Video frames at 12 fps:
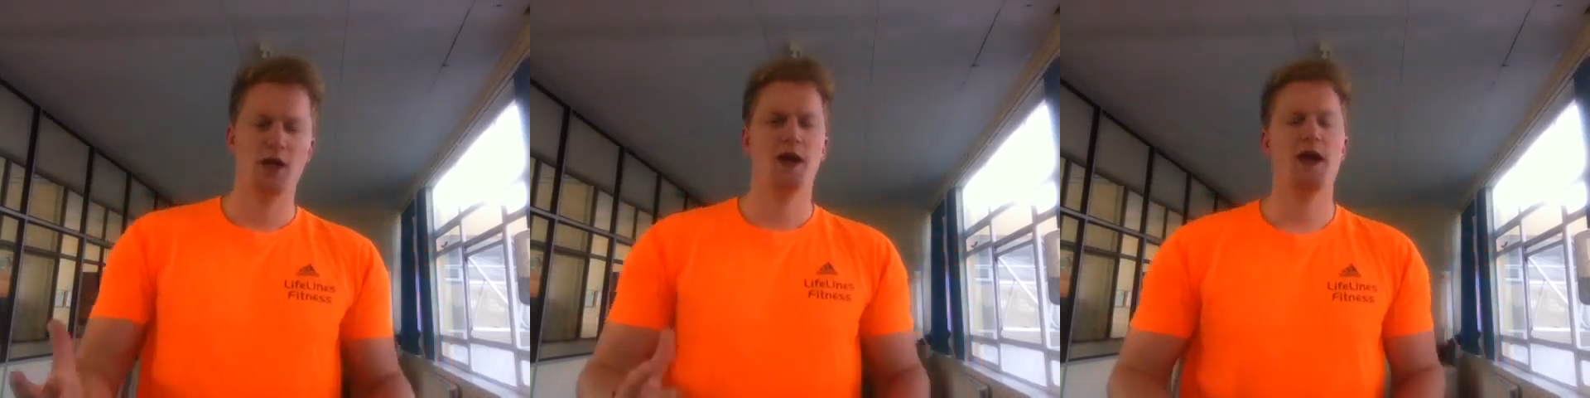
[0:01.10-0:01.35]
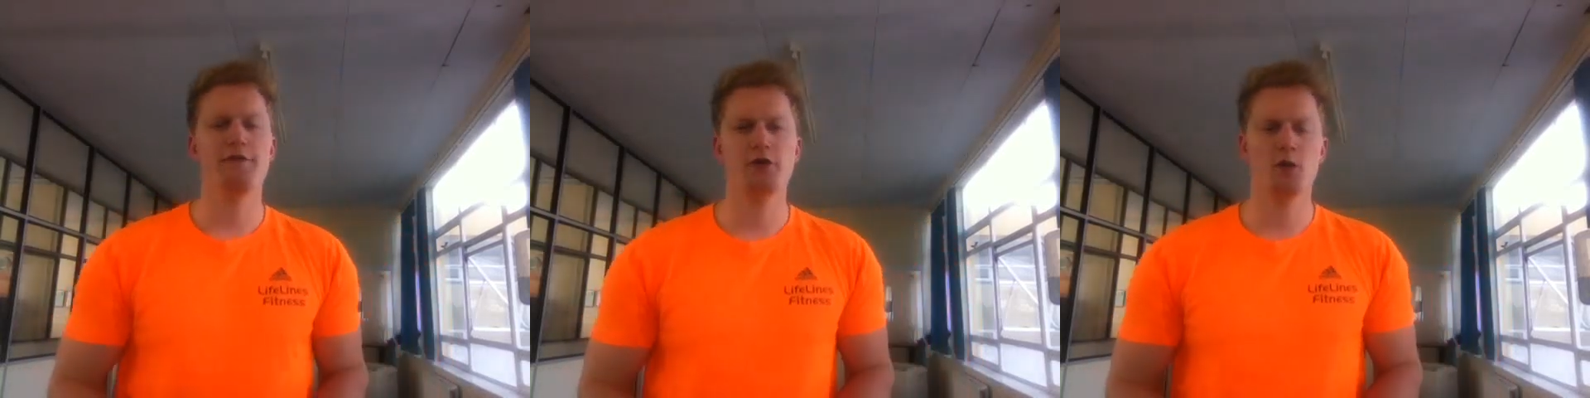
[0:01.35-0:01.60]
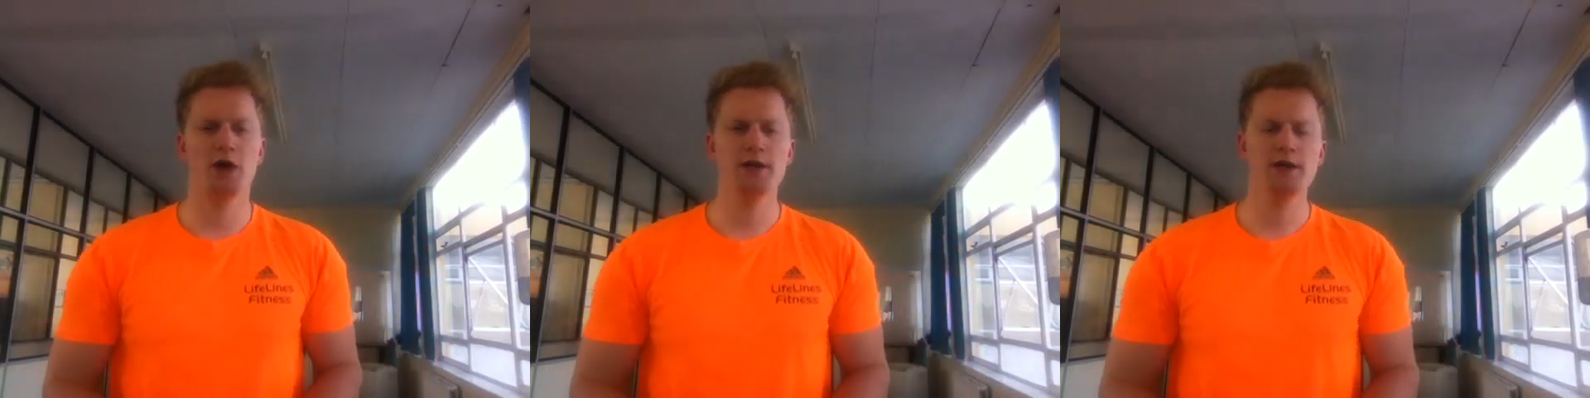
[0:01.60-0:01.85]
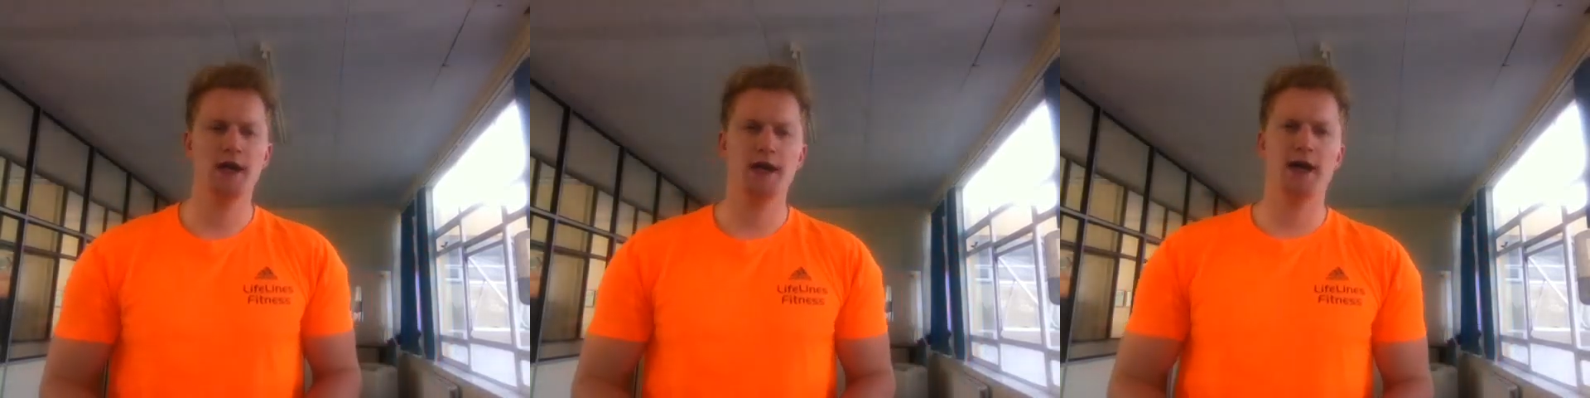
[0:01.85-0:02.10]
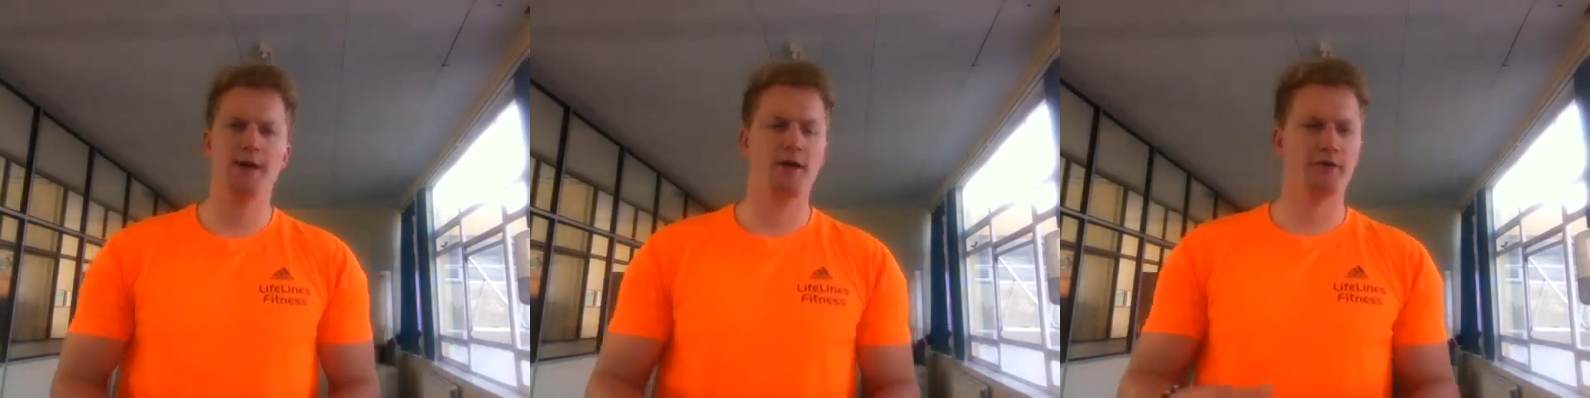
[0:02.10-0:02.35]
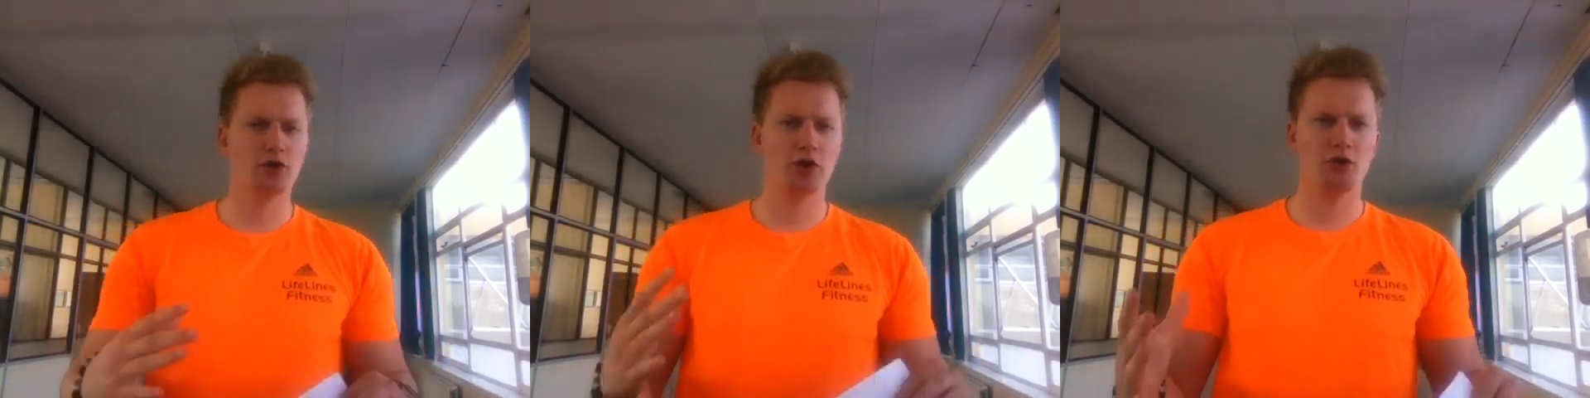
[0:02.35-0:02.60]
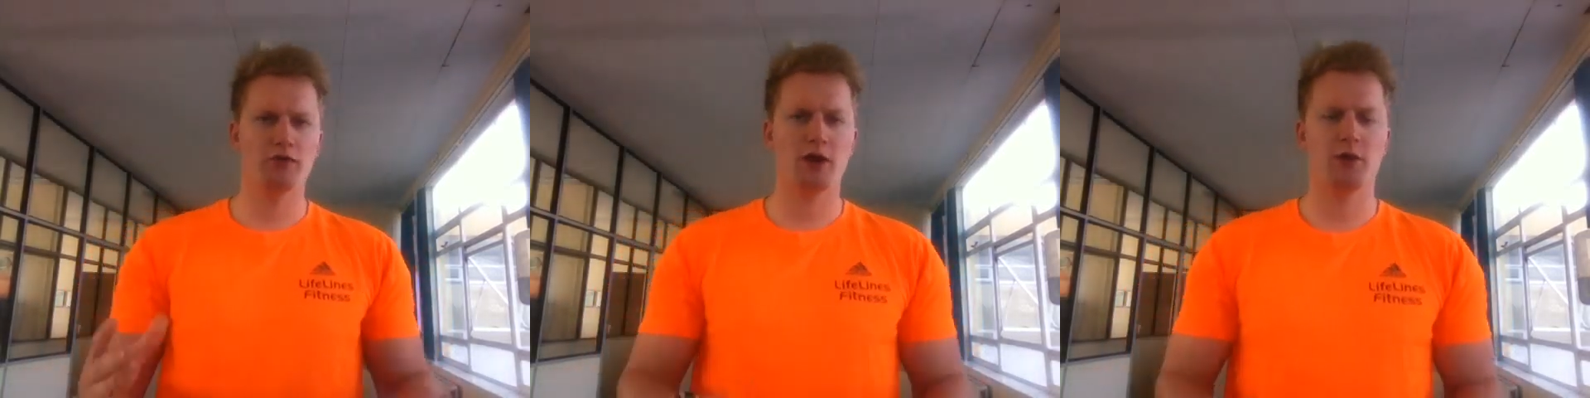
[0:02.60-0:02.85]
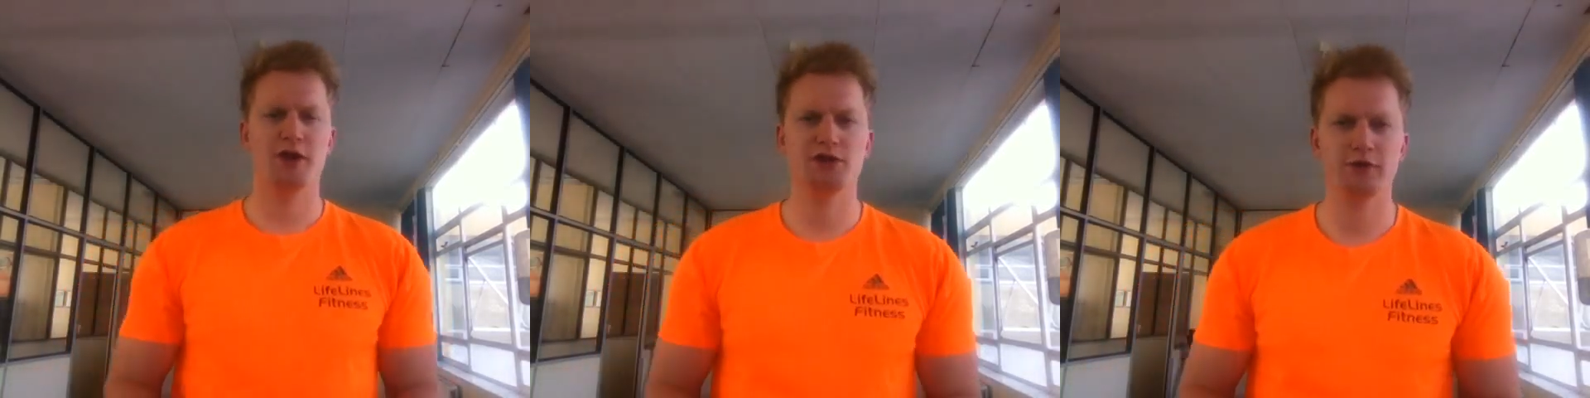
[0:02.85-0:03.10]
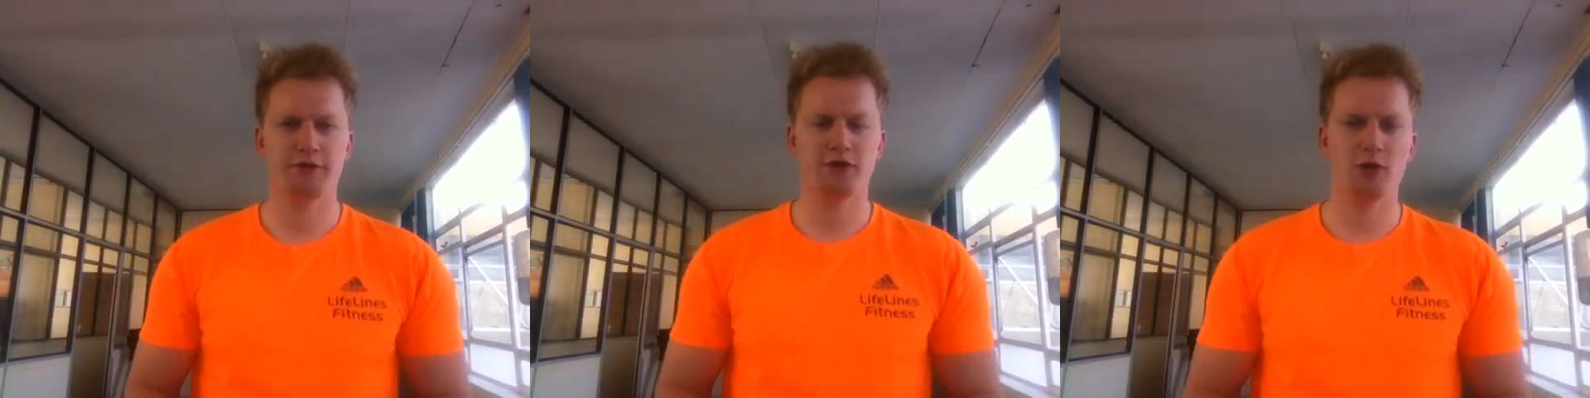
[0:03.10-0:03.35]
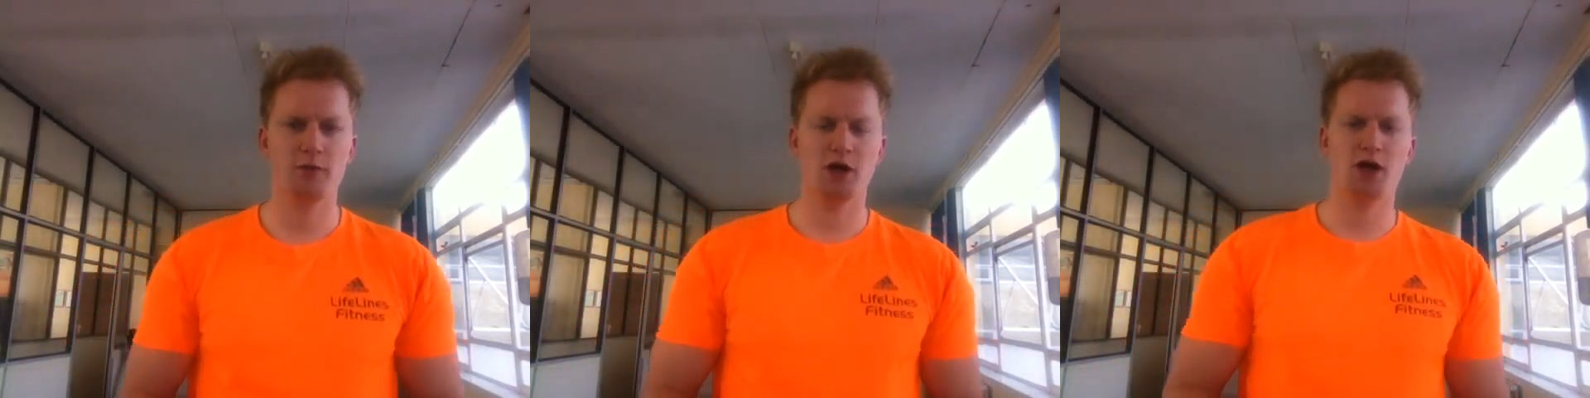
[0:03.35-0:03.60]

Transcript: Hey everyone, I've got a great question from